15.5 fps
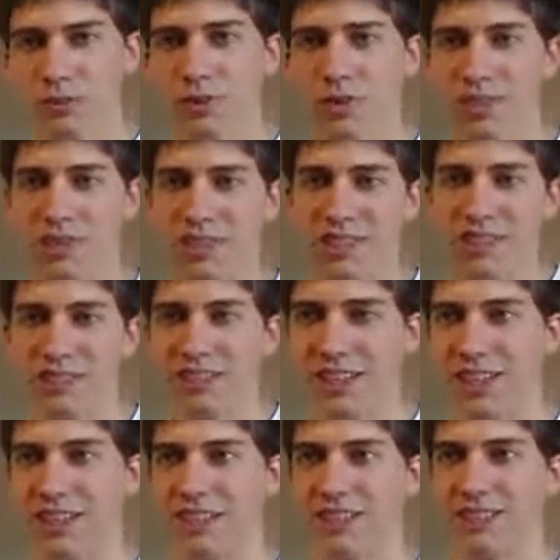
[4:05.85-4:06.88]
Now in this
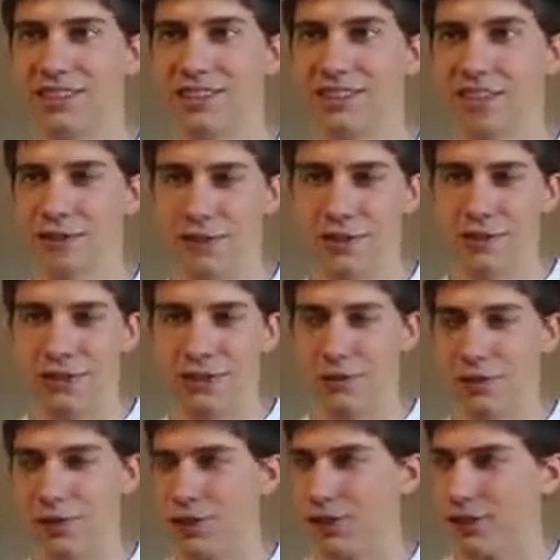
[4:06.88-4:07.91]
case, if you're
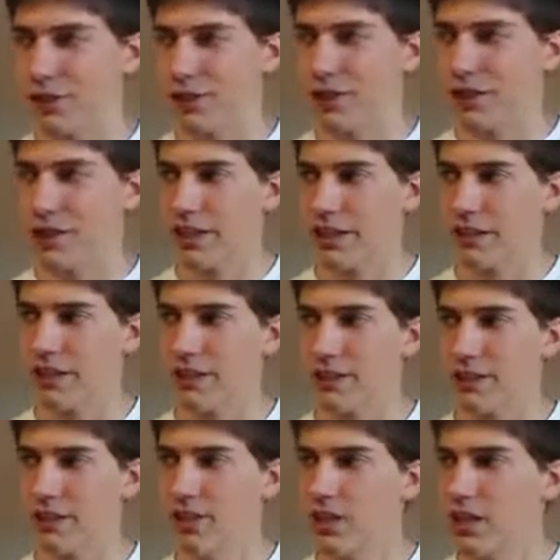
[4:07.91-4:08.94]
able to overclock like
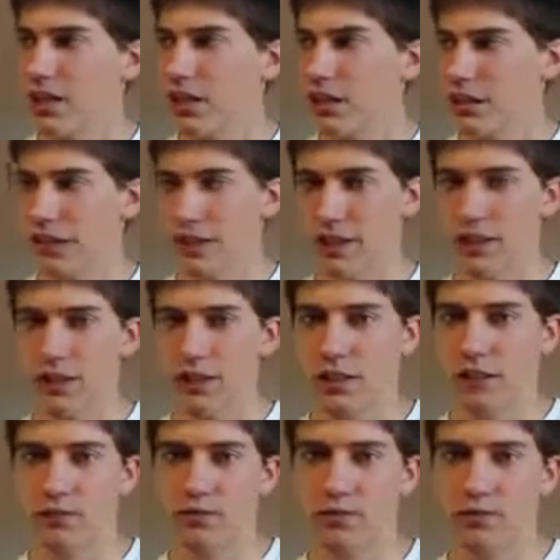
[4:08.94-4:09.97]
this,
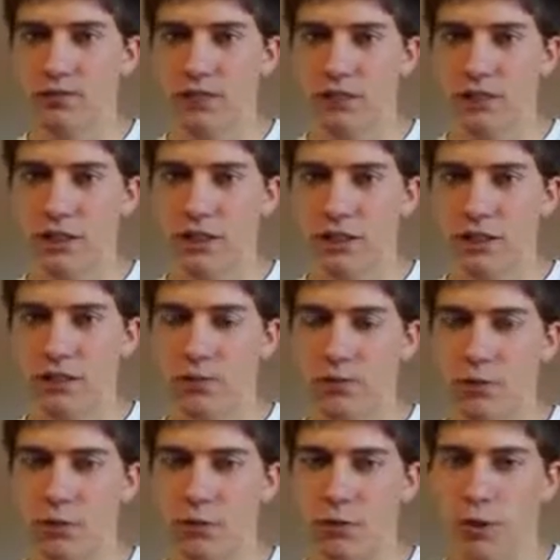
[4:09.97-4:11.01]
a
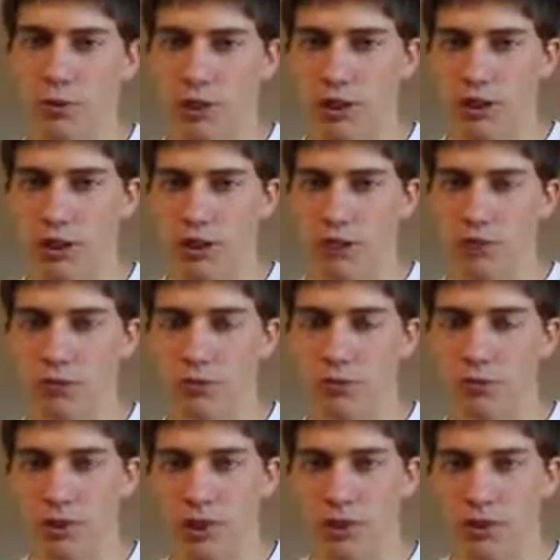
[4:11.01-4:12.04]
team of overclockers
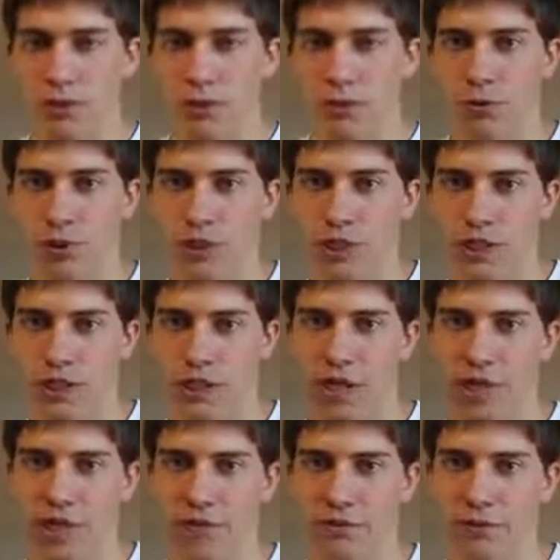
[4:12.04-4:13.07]
were able to overclock an
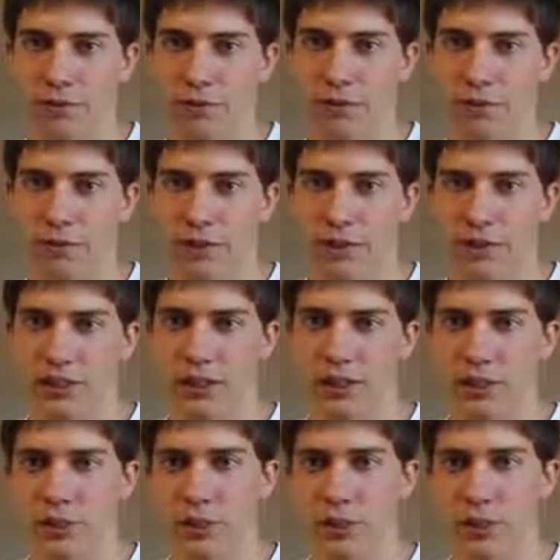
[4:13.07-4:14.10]
AMD FX
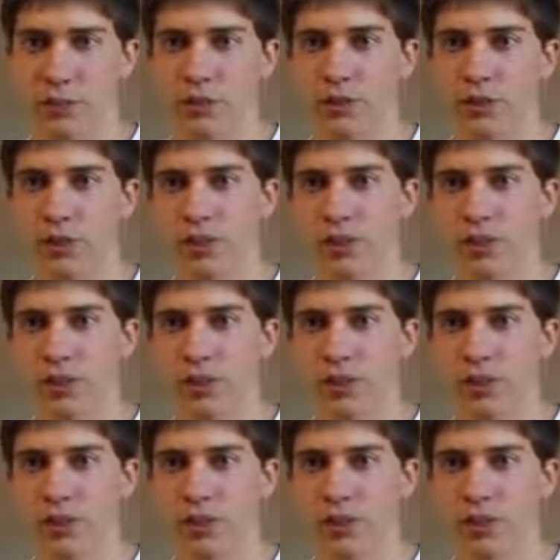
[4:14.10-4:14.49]
CPU